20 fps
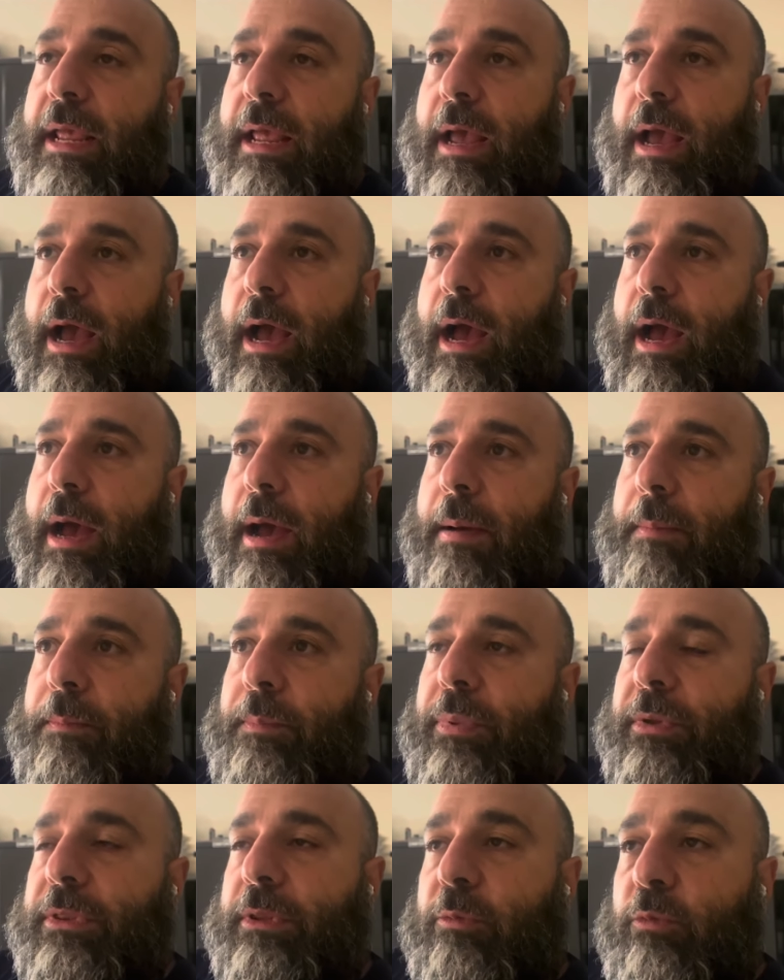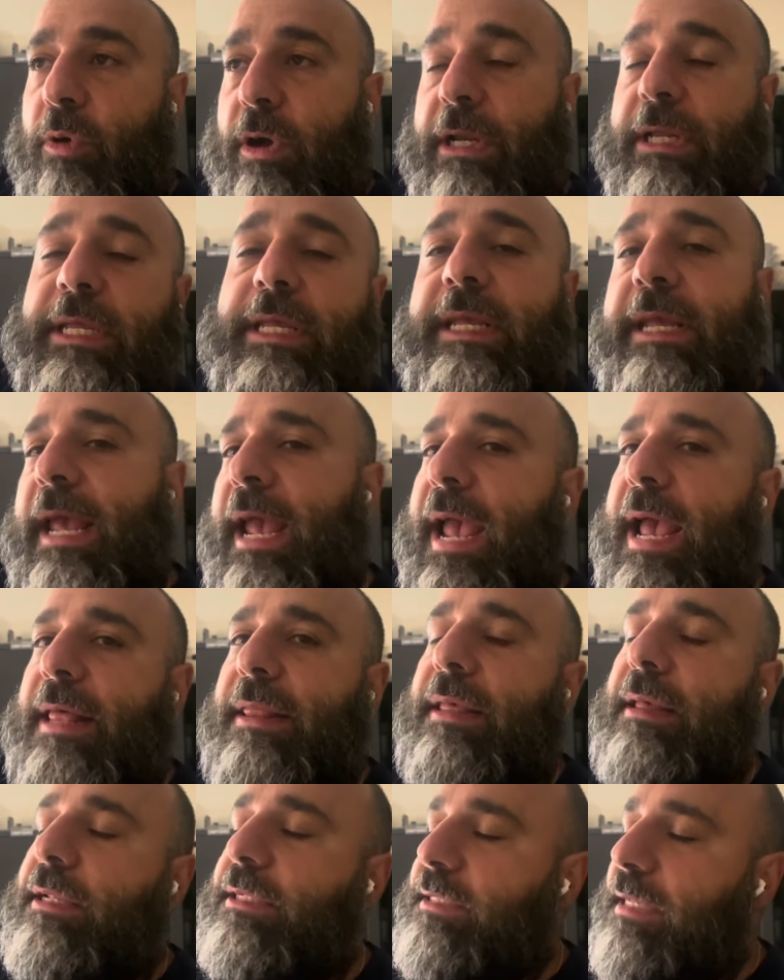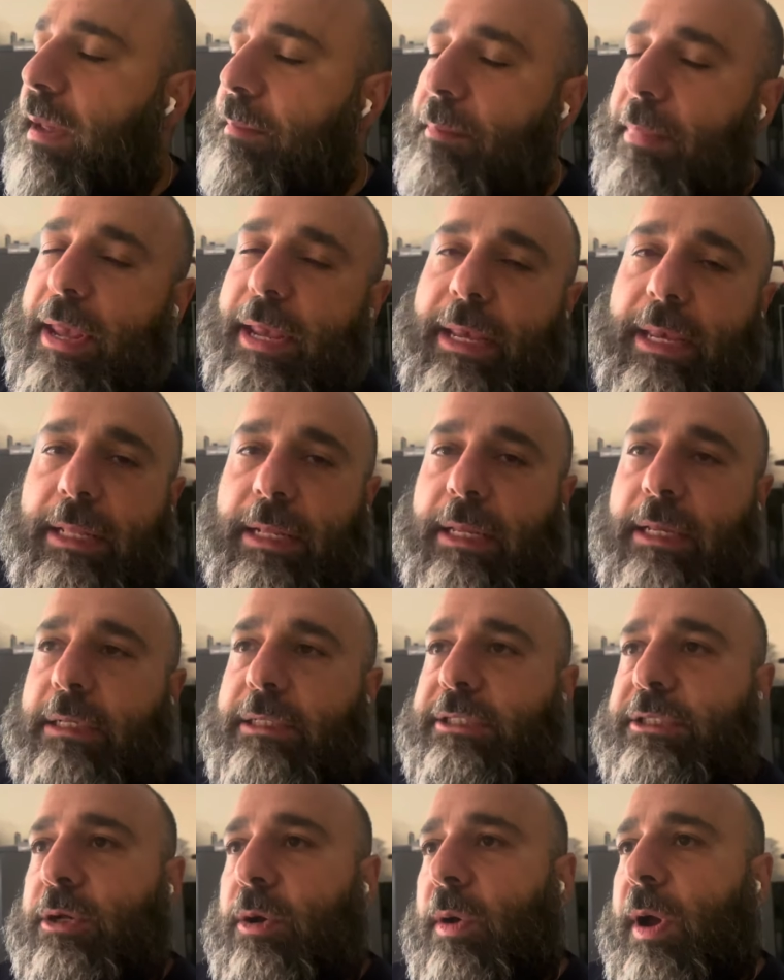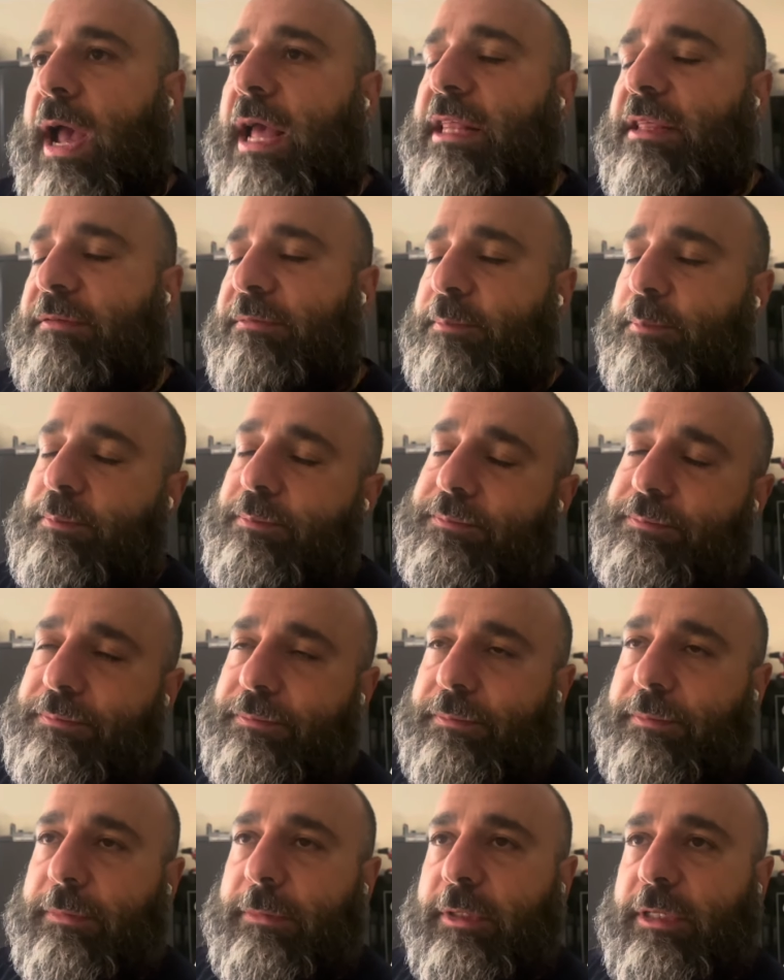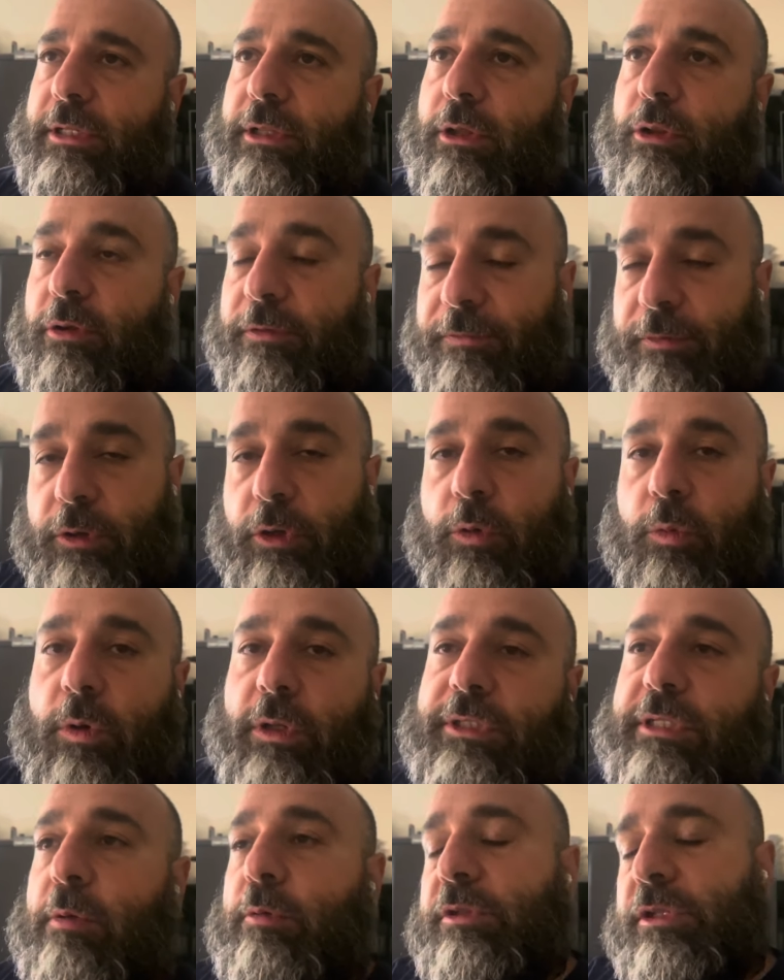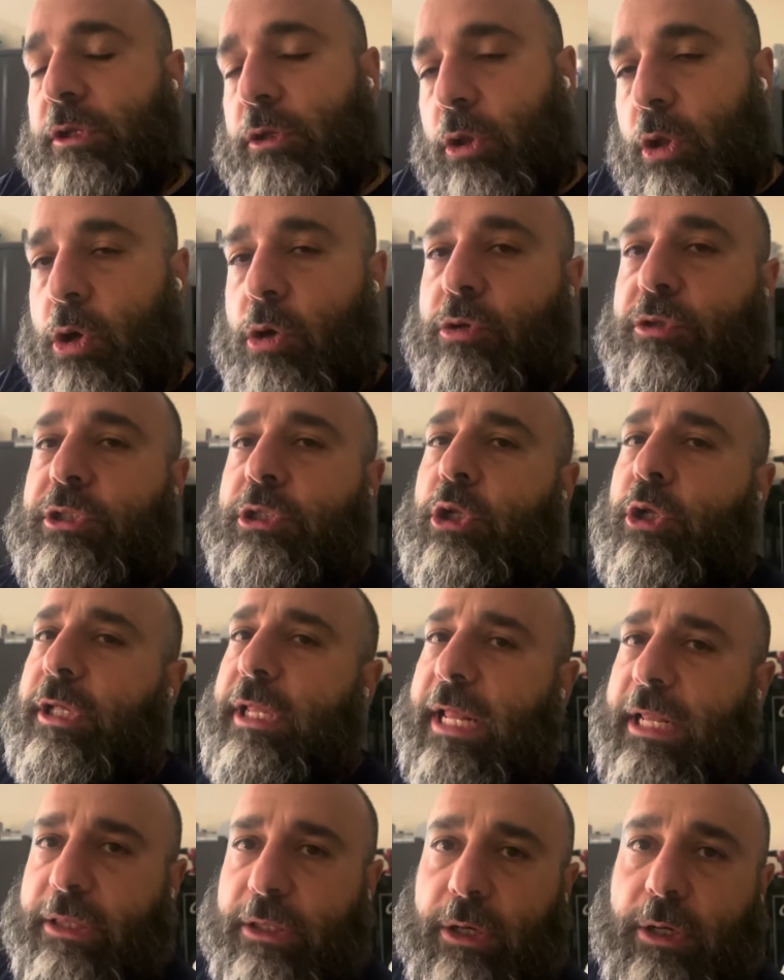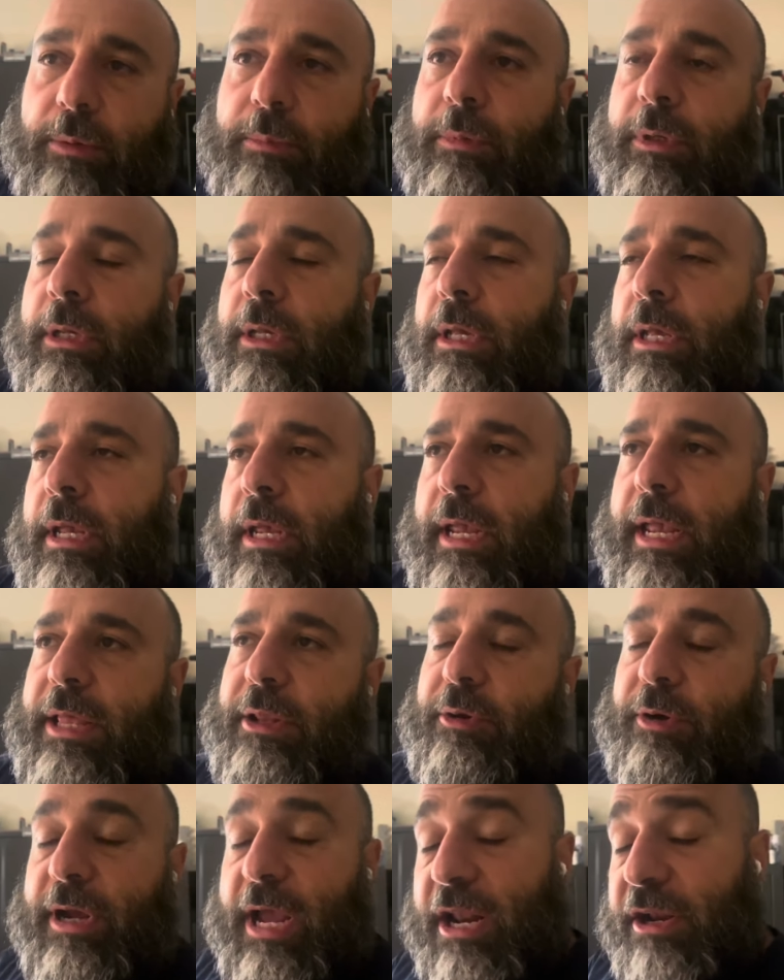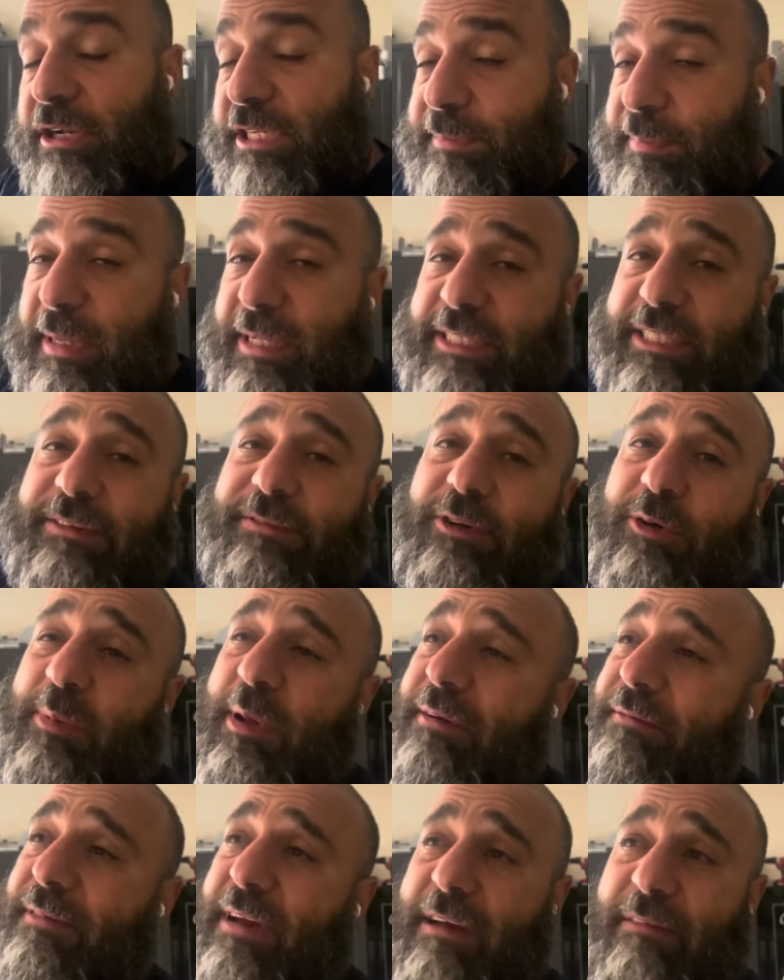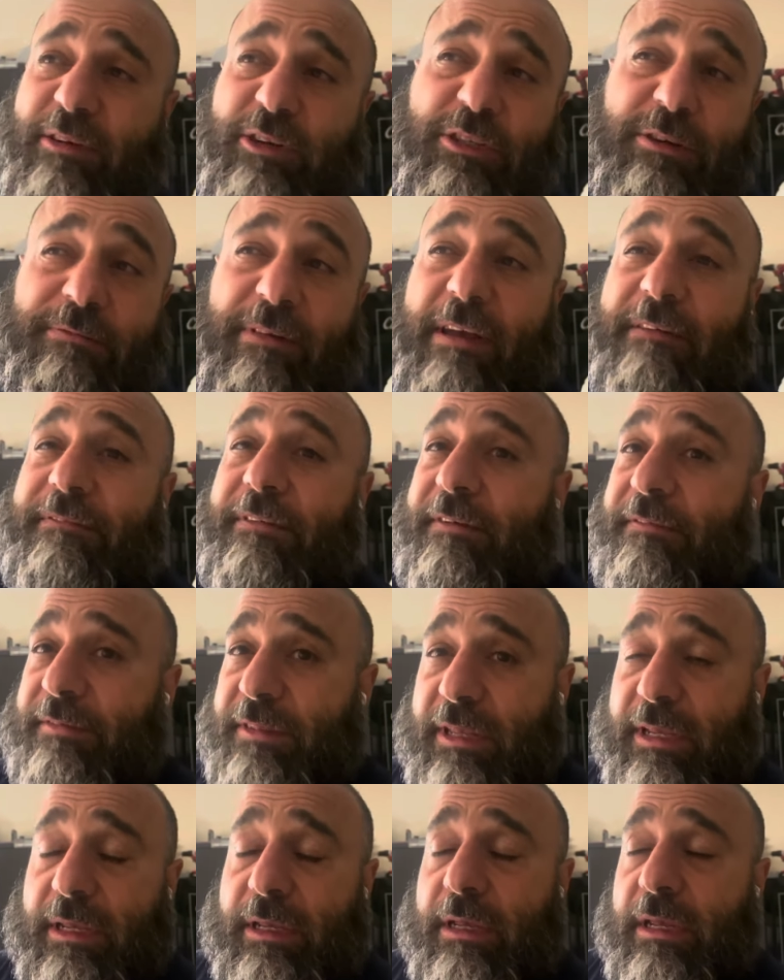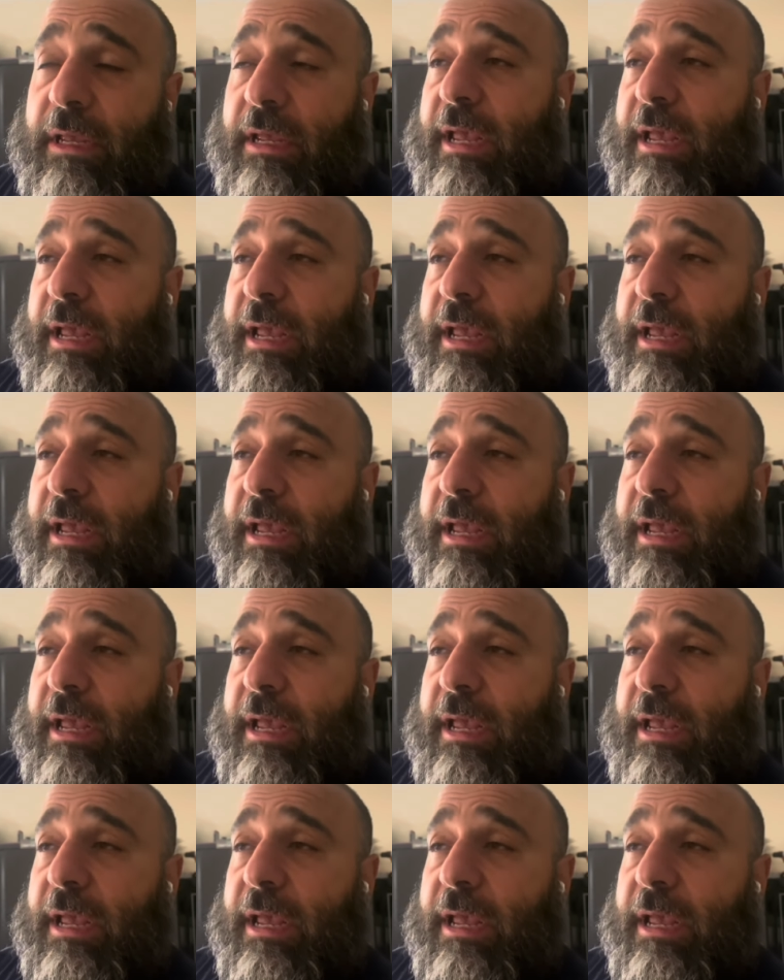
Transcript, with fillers: Uh, but the one he had, they stopped making it. So I had to, you know, look for a new one. So I went to Lowe's, look at them and they're kind of expensive. They're about 500, 550.